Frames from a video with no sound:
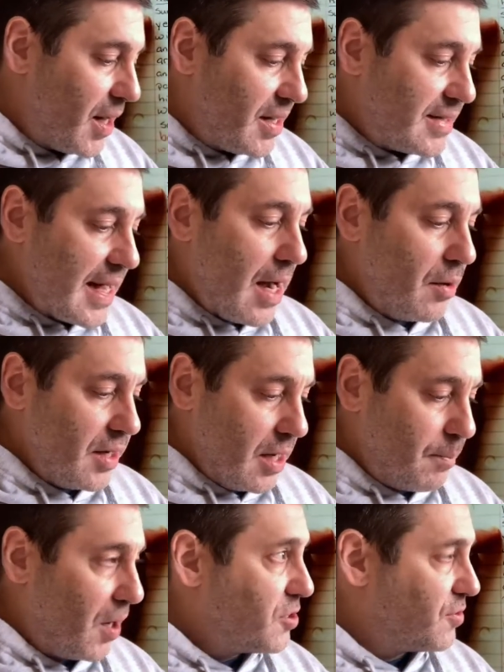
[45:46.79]
it down in a
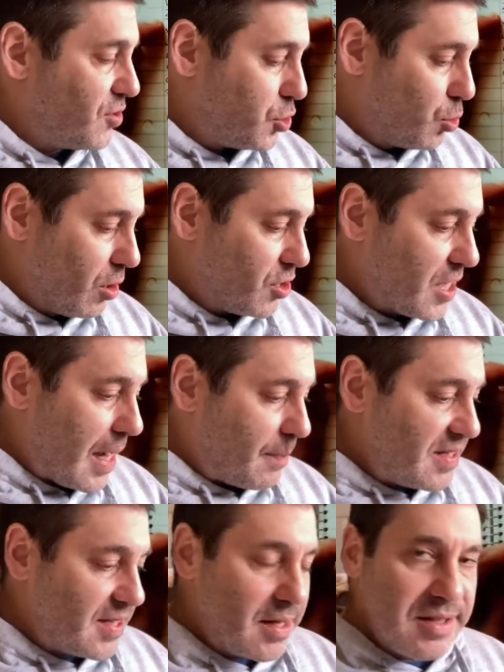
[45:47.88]
bunch of short, choppy
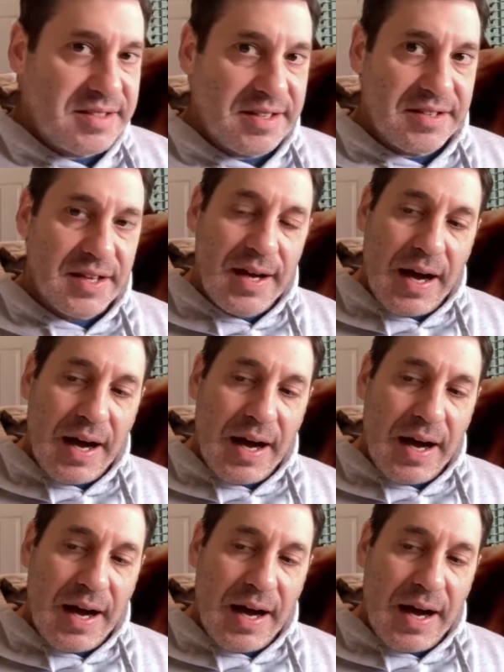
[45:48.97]
sentences.